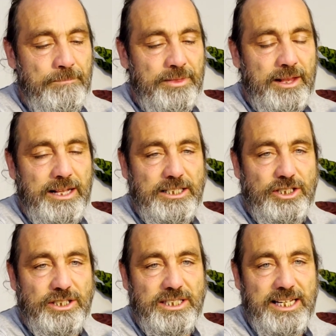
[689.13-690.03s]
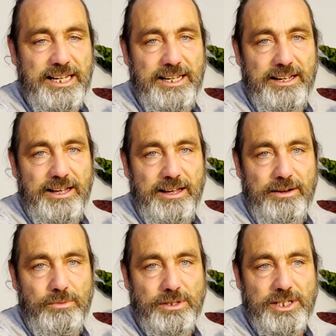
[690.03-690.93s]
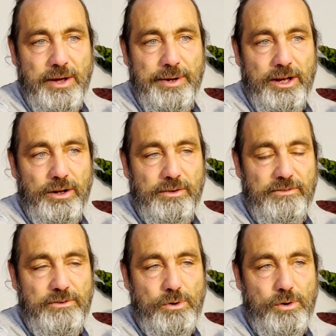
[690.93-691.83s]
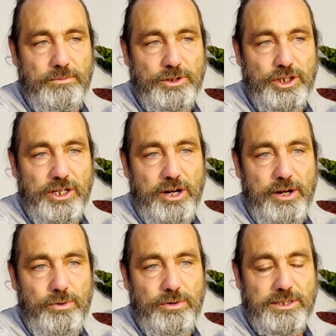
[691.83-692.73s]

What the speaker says: And let's just see what's going on for July, August,